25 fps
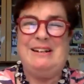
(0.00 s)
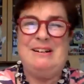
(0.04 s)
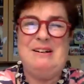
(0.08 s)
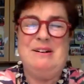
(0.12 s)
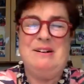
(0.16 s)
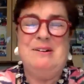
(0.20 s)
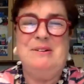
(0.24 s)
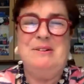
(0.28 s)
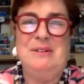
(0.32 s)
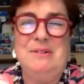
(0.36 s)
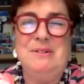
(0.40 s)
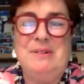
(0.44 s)

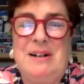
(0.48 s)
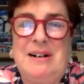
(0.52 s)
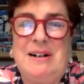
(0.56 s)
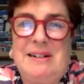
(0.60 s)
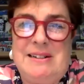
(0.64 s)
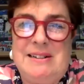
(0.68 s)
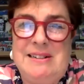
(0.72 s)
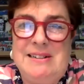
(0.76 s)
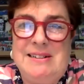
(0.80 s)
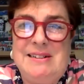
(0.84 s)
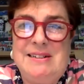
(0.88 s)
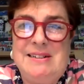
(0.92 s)
you
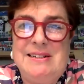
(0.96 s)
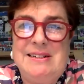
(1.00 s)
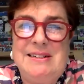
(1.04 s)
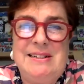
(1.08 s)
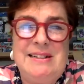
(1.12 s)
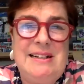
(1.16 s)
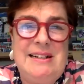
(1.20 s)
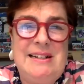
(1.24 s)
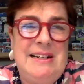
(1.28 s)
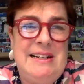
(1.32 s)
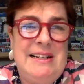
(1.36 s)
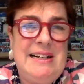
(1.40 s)
are
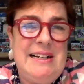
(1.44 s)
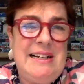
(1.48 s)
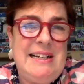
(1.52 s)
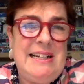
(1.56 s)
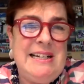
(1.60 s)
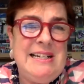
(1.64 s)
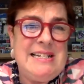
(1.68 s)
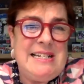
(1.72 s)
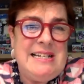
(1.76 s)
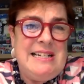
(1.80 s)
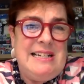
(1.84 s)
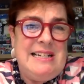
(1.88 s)

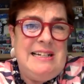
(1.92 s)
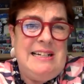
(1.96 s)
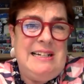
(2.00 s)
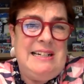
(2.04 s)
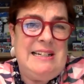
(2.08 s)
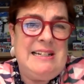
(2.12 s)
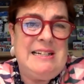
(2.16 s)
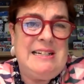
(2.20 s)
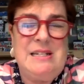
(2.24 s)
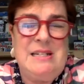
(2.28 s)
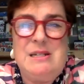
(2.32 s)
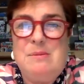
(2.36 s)

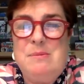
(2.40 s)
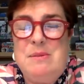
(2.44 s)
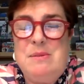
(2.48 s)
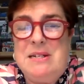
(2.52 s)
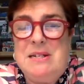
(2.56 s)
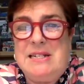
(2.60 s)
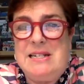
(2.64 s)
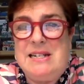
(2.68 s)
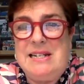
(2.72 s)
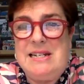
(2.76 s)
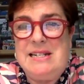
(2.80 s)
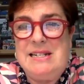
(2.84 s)
easily
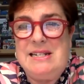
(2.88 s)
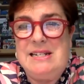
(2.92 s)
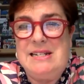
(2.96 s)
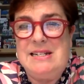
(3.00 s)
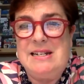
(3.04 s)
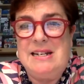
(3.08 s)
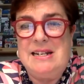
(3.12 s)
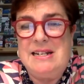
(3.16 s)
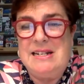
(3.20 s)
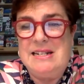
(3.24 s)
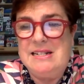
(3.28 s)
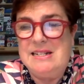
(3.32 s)
dismissed
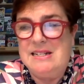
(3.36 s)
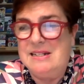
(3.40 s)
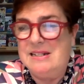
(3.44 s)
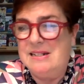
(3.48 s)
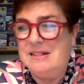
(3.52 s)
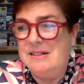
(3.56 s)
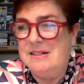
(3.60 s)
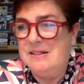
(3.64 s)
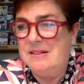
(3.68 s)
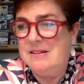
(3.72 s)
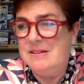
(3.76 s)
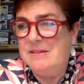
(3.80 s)
as
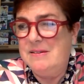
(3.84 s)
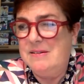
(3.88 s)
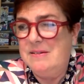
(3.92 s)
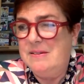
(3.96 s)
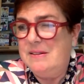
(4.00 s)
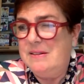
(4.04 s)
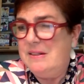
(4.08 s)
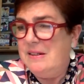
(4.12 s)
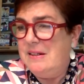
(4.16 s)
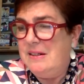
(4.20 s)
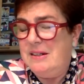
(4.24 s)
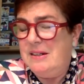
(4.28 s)
I
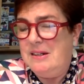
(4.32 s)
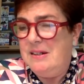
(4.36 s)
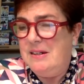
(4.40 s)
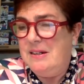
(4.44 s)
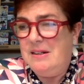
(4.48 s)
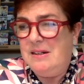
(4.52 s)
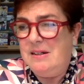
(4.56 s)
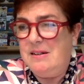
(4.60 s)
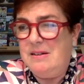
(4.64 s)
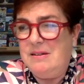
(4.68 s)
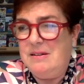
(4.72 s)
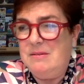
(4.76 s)

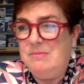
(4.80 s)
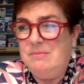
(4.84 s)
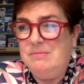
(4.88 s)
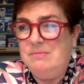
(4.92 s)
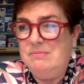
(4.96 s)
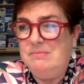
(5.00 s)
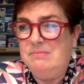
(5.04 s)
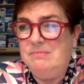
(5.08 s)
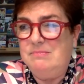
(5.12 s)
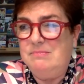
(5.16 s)
don't